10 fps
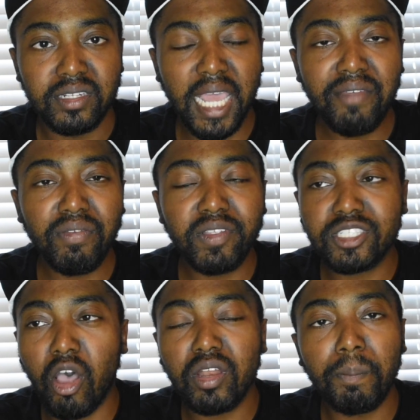They've even
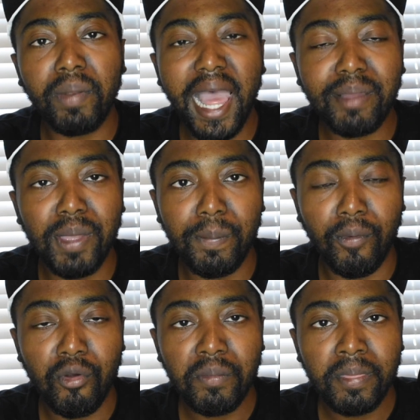taught the black
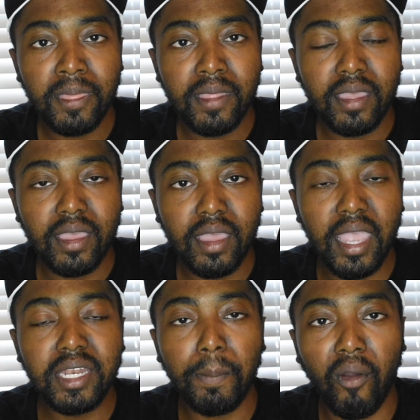people
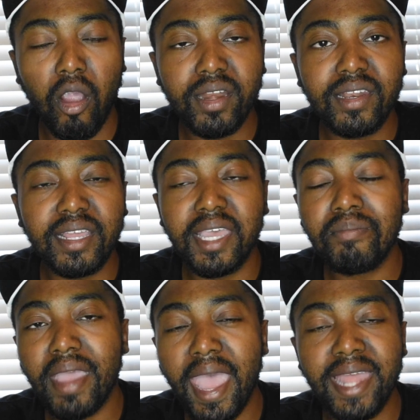in the party to get
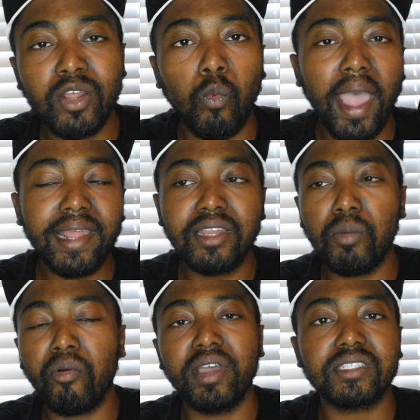mad. The white
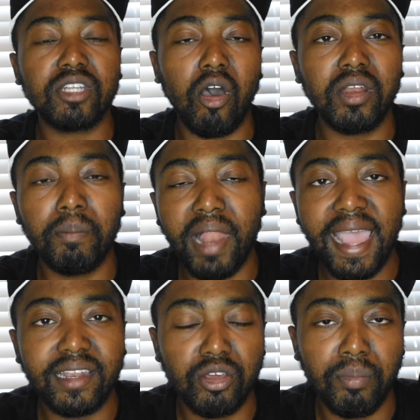liberal has taught the
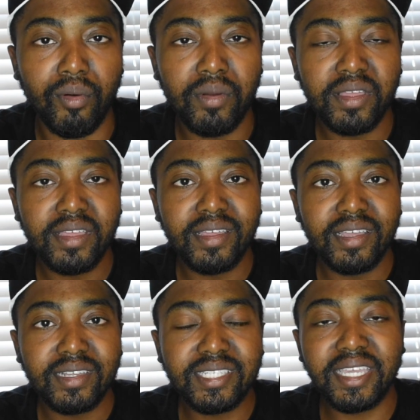black liberal
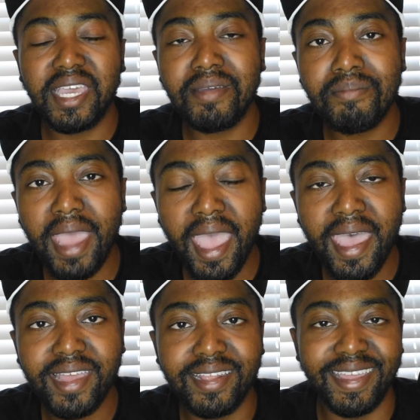to get
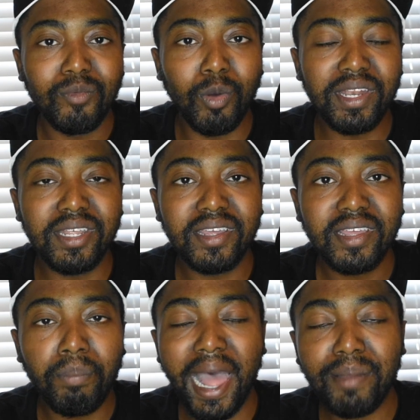mad when the
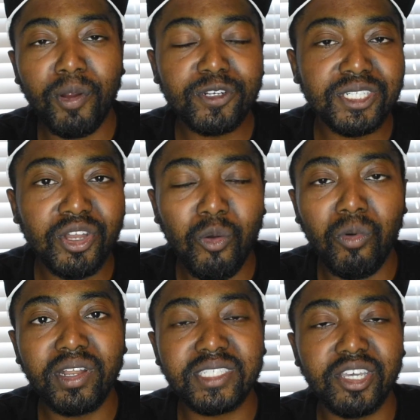black person don't
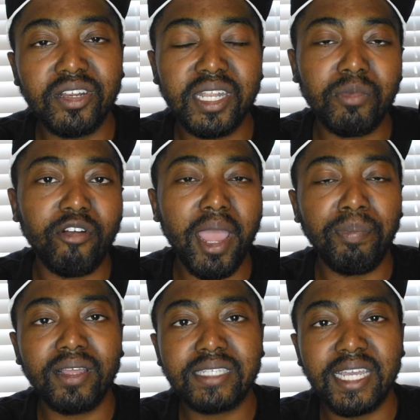want to till the Democrat
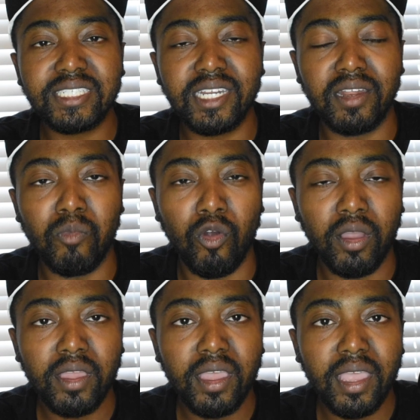plantation anymore.
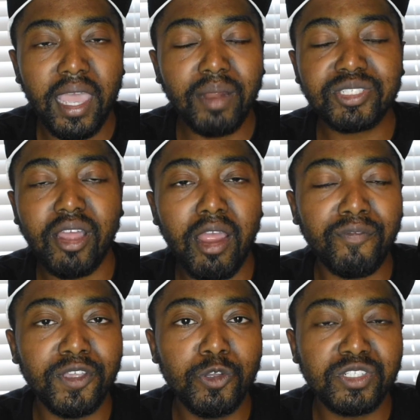And I'm sorry
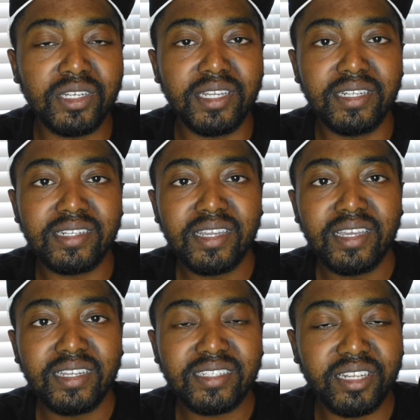for using these
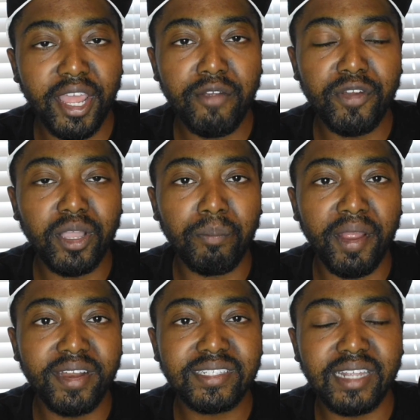slavery
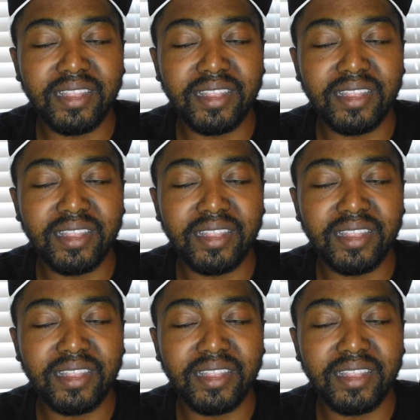comparisons.